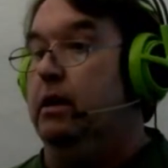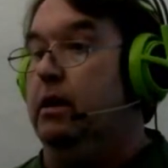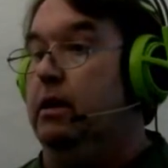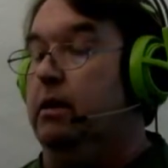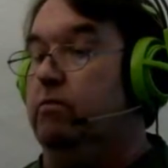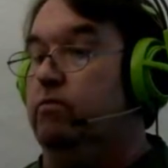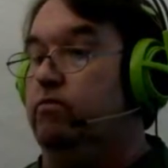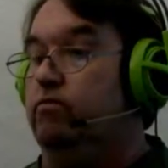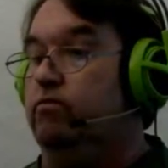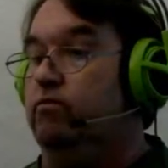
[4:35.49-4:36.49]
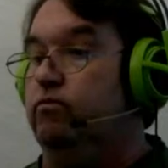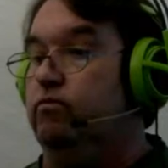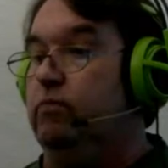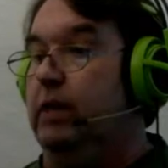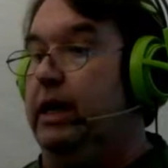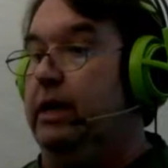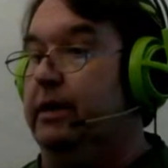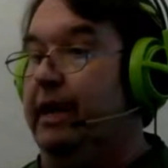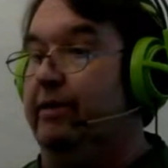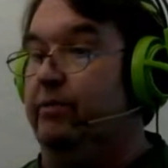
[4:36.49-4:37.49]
and they had